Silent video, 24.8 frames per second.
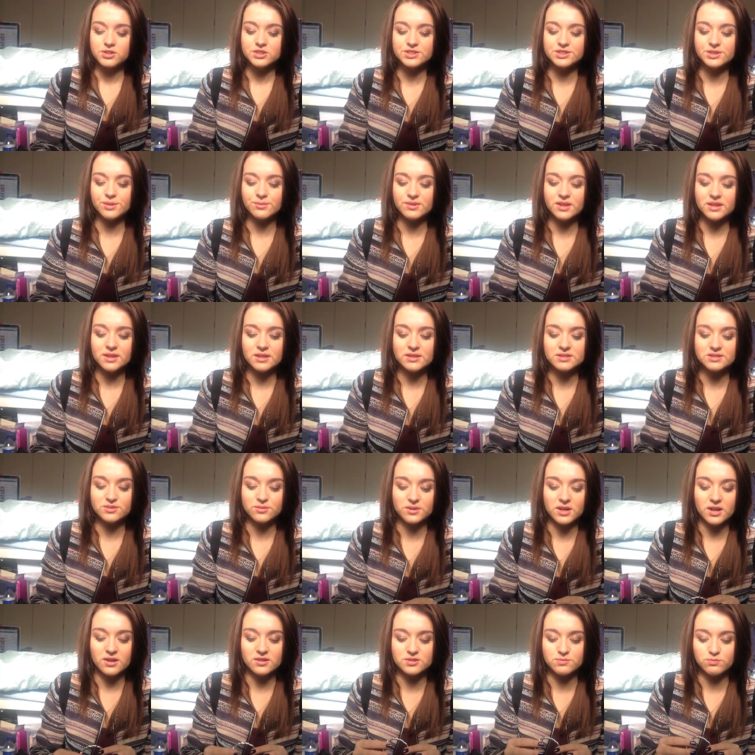just something that
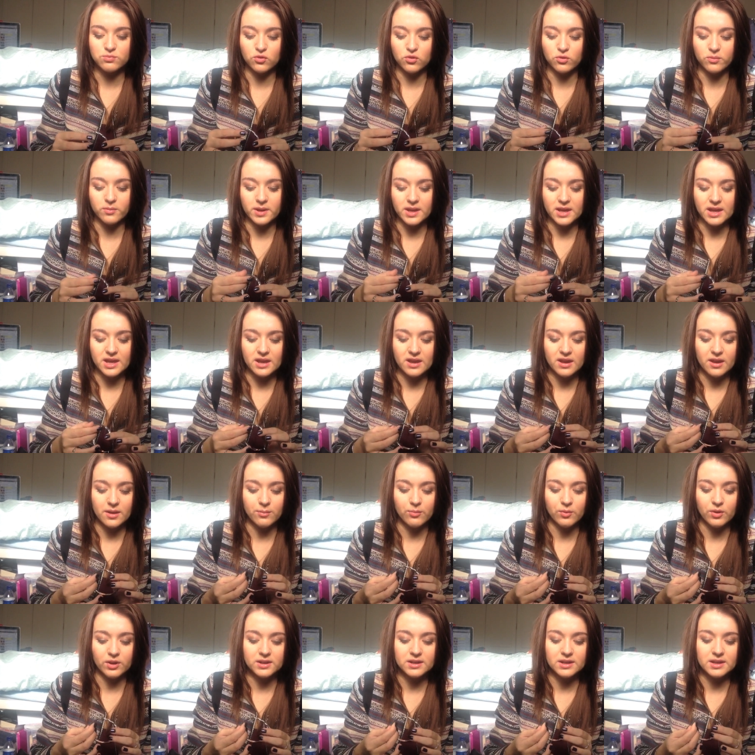someone else brought me. Uh,
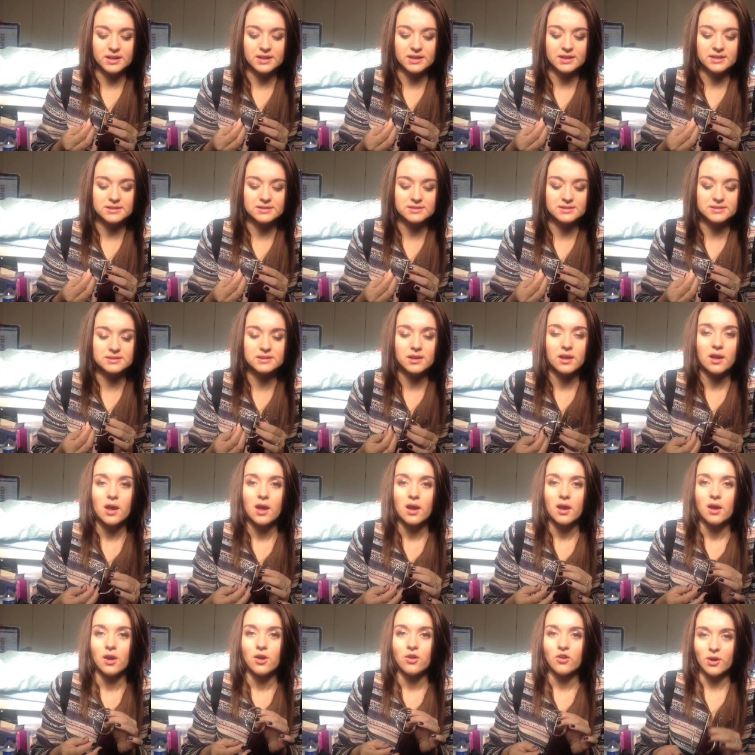Bradley's
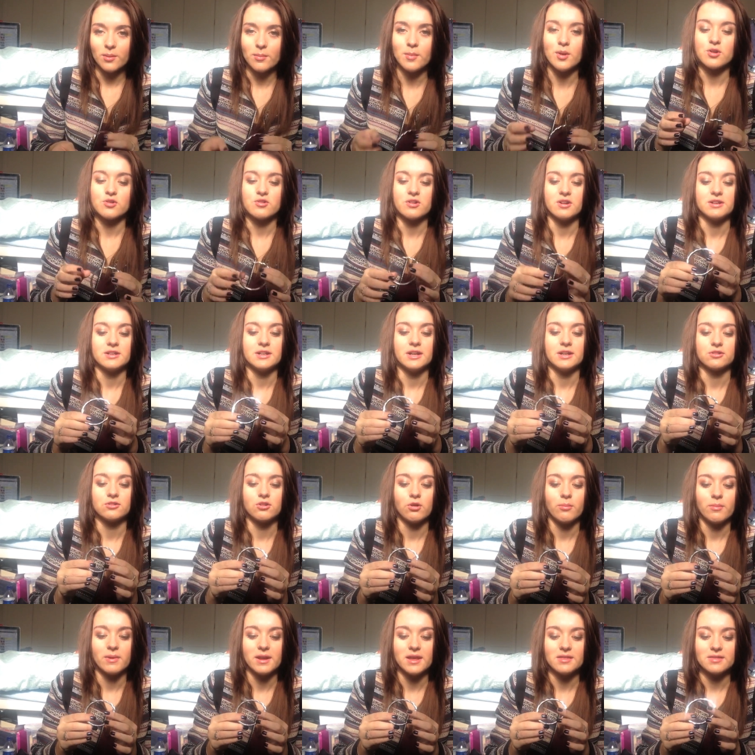grandma and granddad
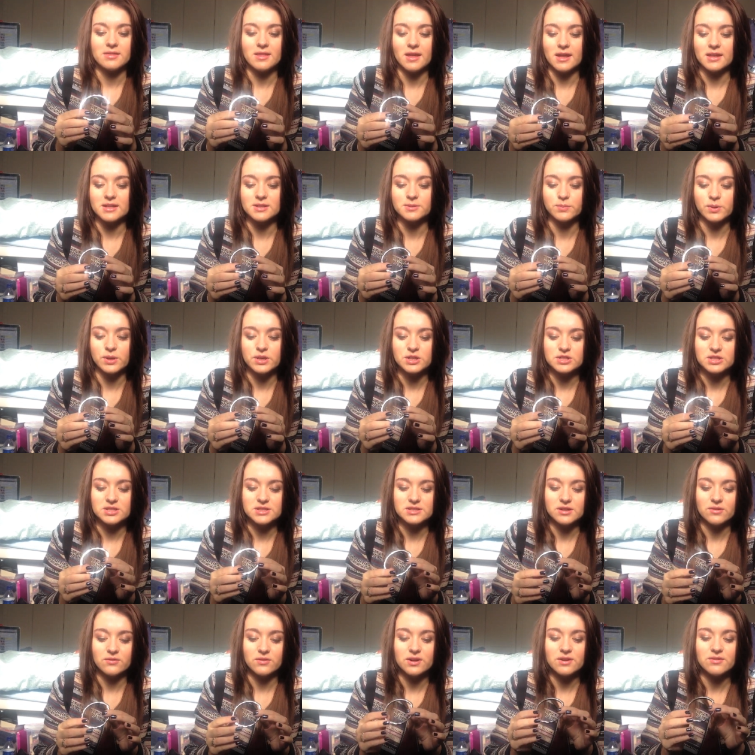got me this, which
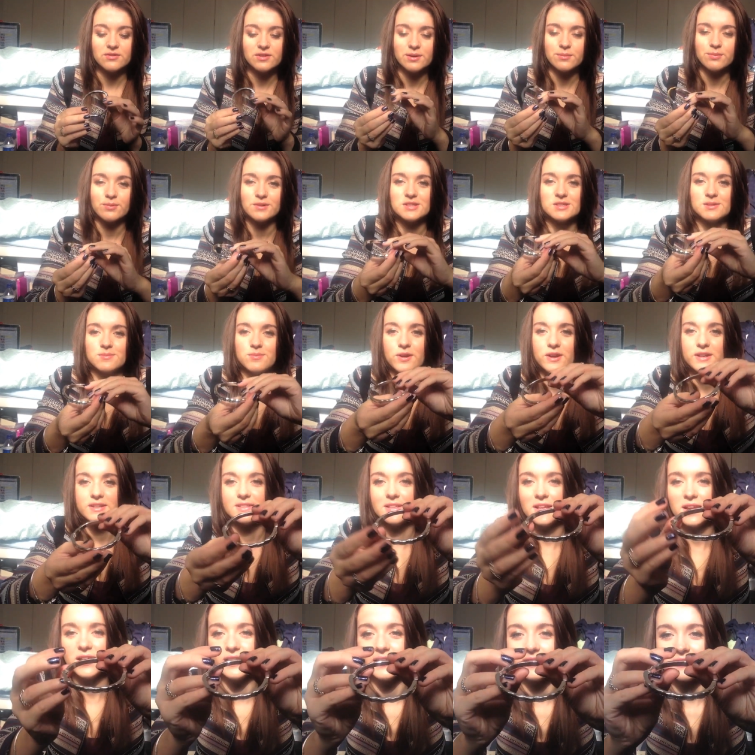is a really, really pretty
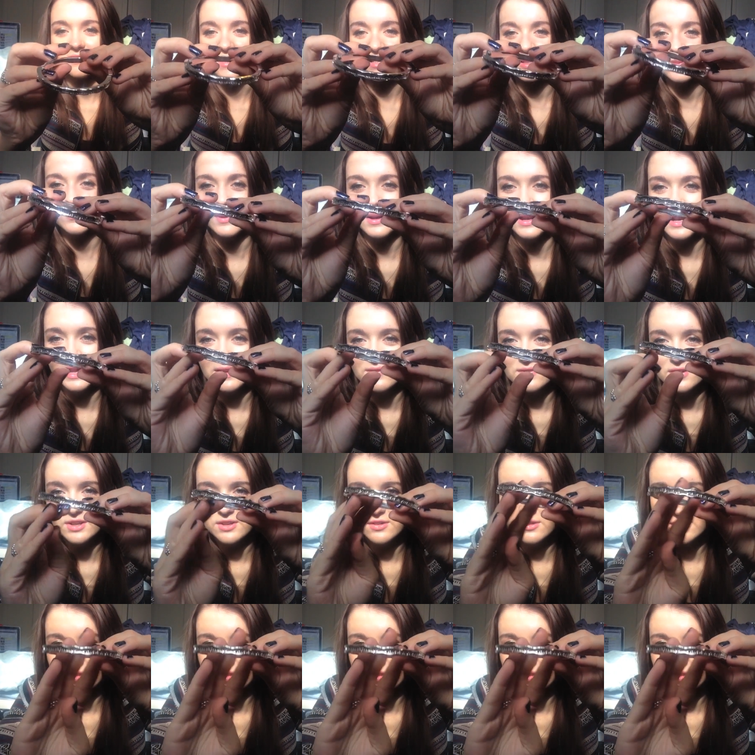bracelet and it says believe in